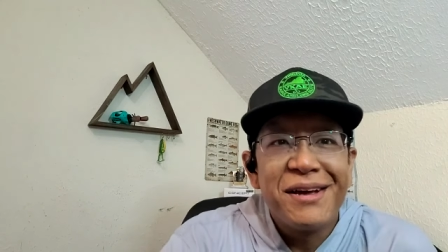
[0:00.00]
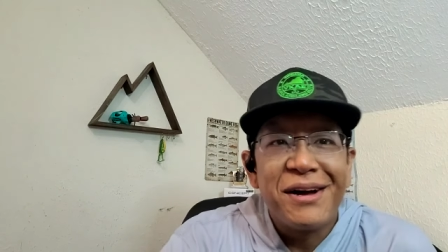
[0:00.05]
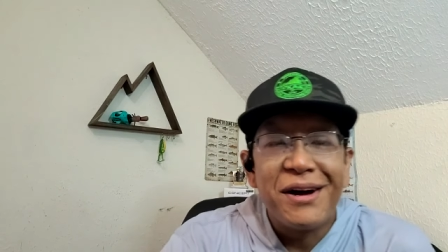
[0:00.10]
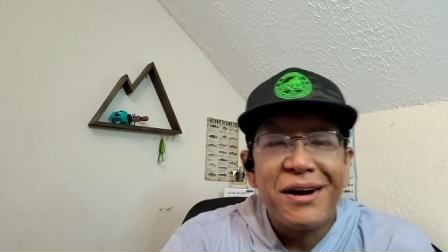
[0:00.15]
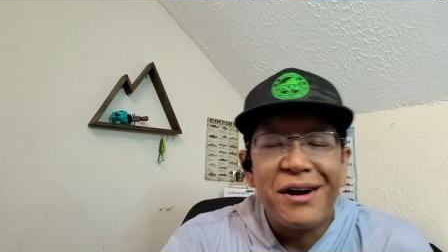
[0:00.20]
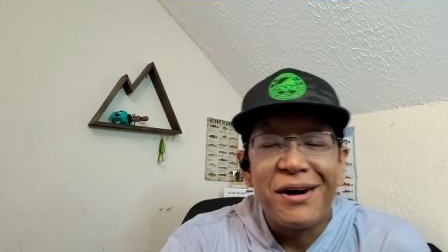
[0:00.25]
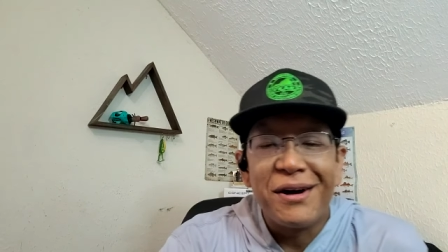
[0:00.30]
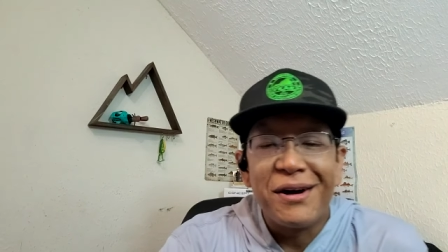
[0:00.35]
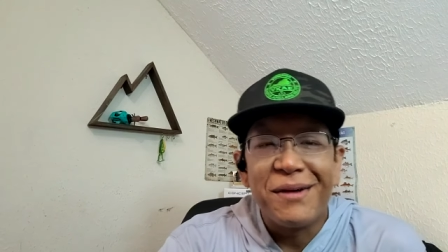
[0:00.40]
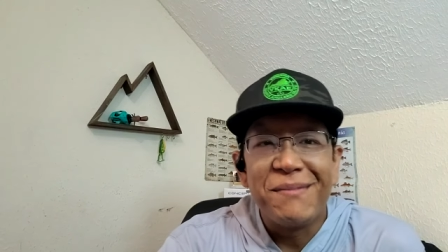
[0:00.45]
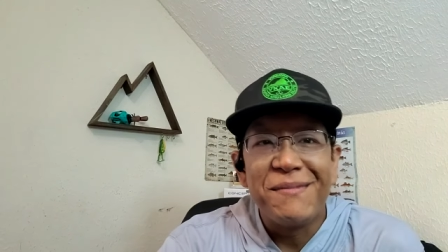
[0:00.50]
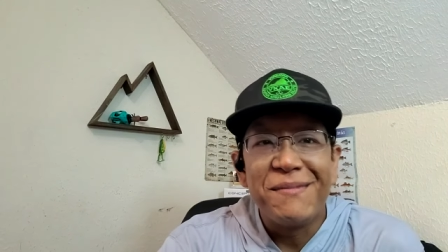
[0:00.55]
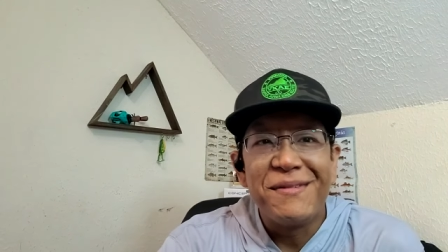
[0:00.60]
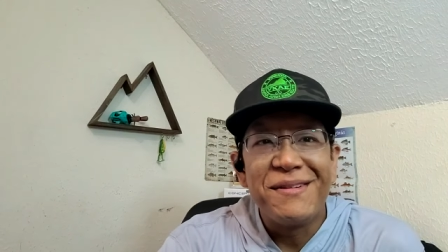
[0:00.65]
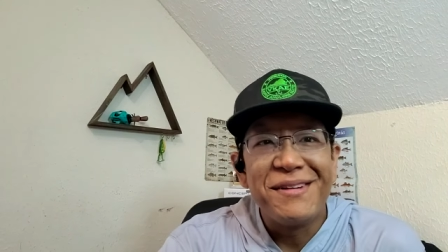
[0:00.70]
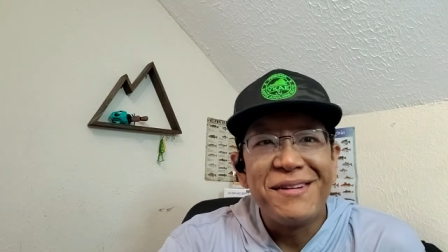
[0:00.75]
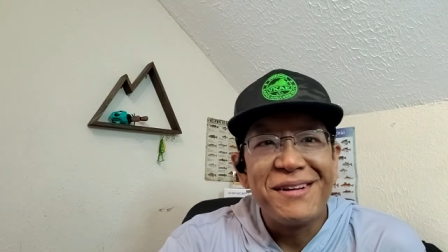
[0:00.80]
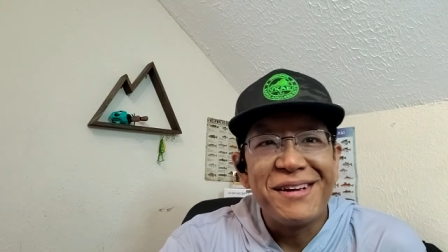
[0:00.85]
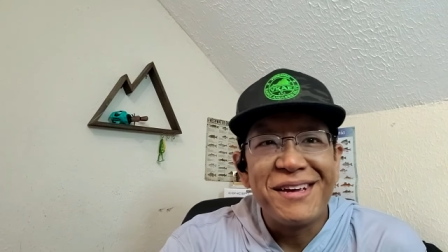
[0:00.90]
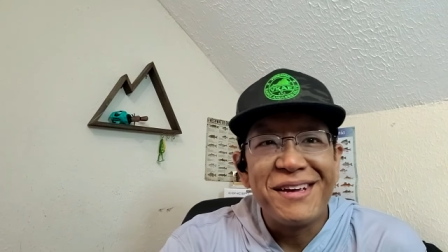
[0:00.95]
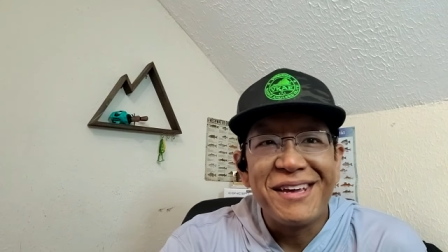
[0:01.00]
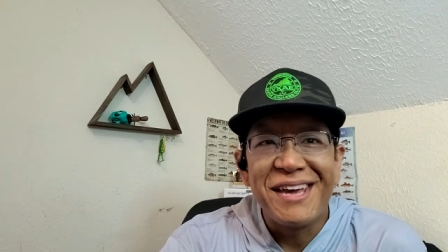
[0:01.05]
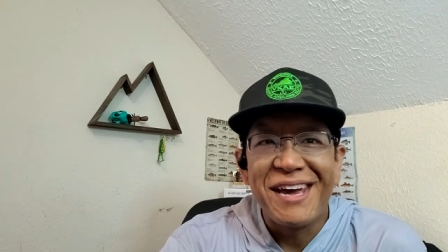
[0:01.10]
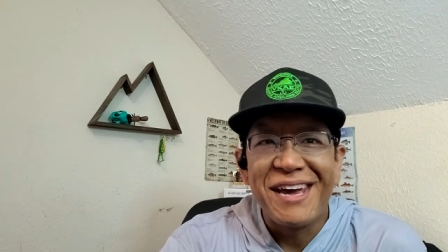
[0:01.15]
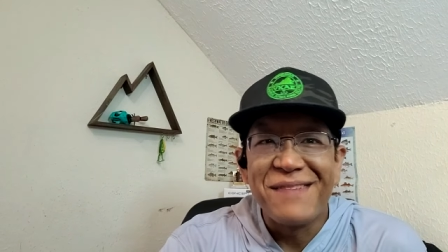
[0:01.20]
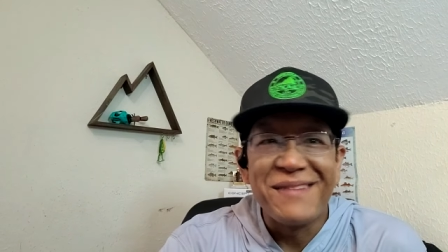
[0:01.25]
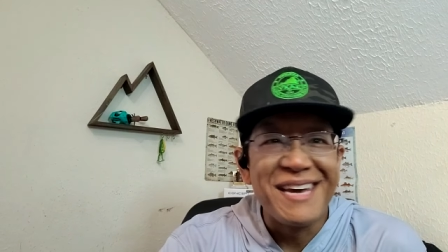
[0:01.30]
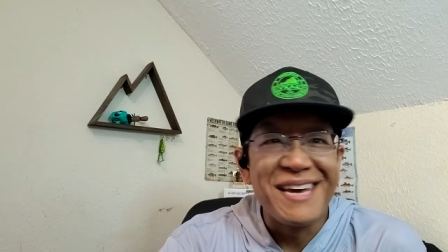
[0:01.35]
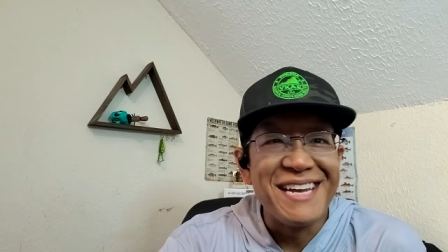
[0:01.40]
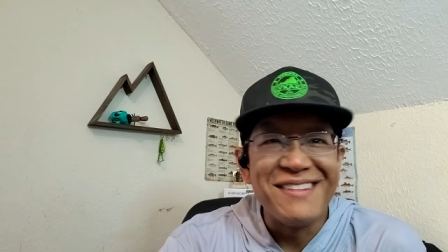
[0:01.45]
Uh,
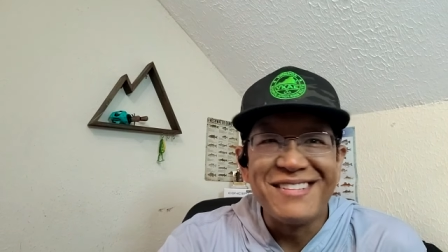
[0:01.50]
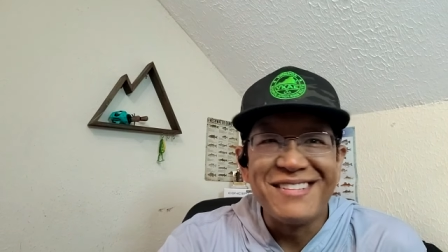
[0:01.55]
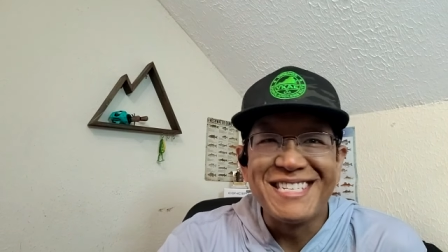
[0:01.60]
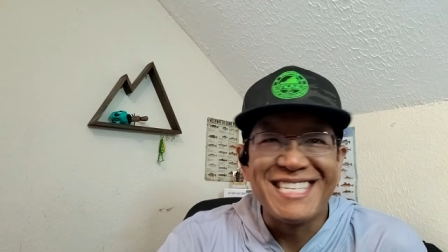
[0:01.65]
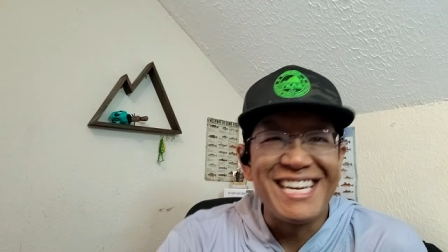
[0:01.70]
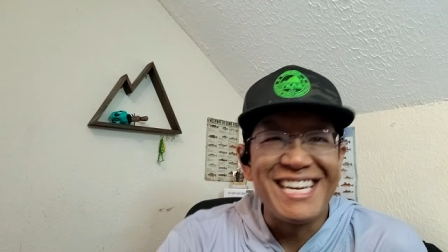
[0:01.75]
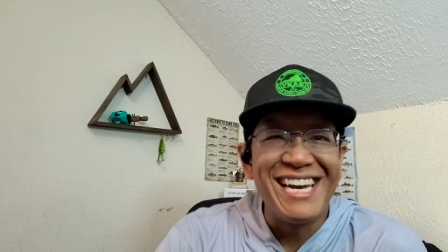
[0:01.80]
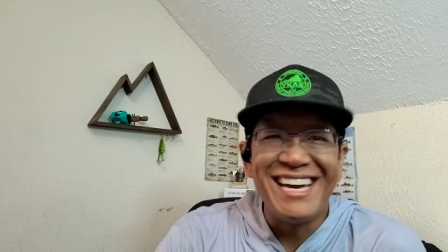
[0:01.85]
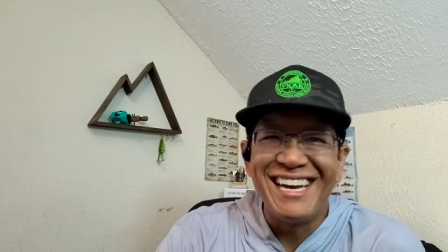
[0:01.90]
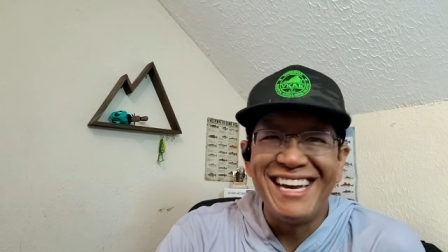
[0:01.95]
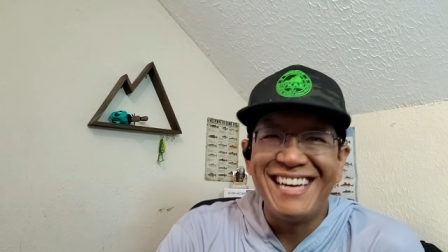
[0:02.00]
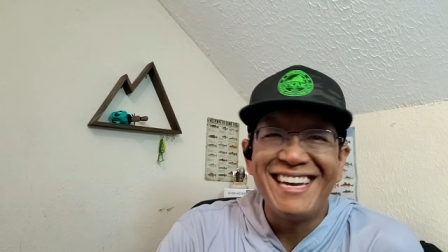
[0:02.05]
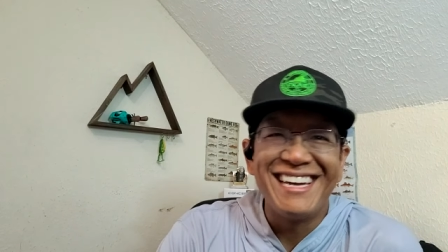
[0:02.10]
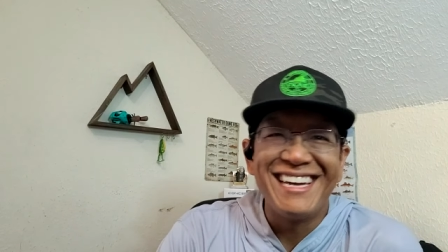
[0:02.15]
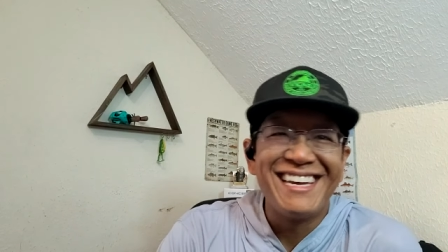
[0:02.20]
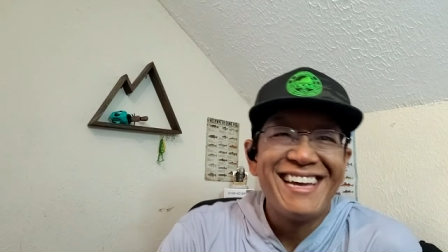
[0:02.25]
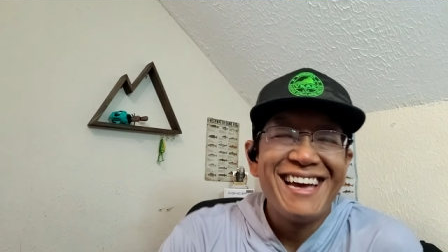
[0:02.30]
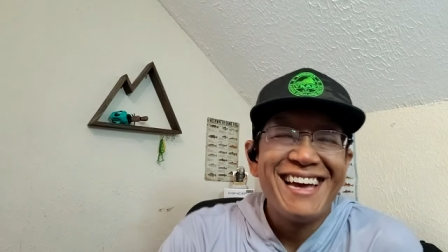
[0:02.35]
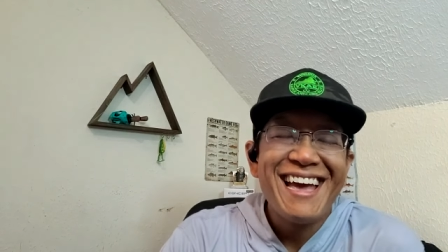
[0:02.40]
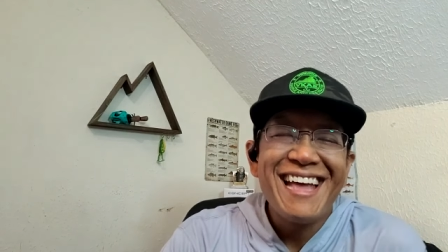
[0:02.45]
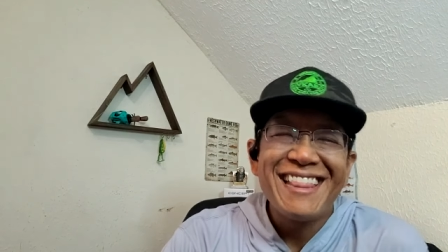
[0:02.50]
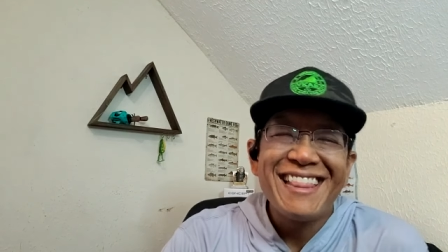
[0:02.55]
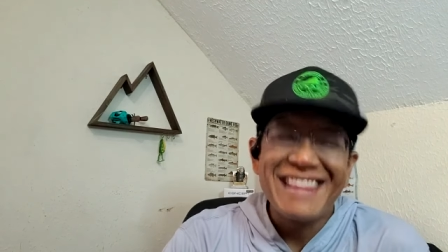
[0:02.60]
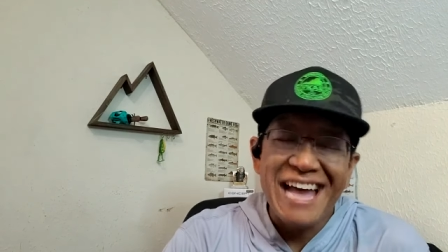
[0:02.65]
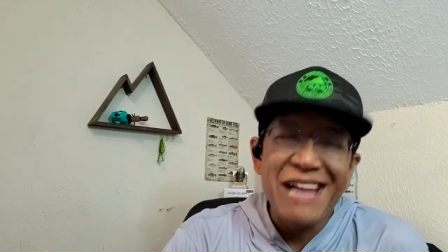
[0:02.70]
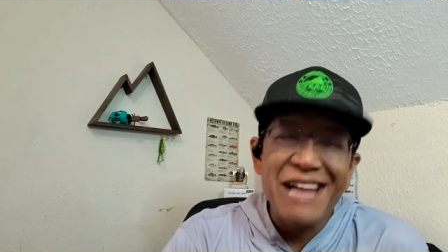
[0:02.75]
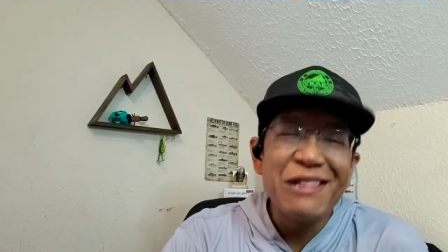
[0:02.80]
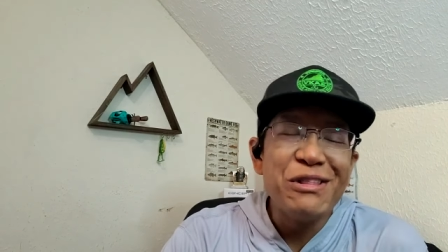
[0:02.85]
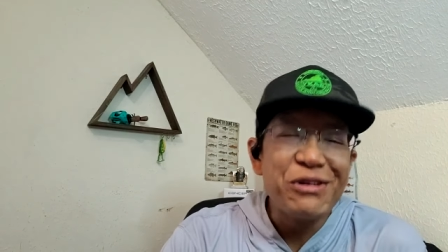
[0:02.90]
yeah, man, it was not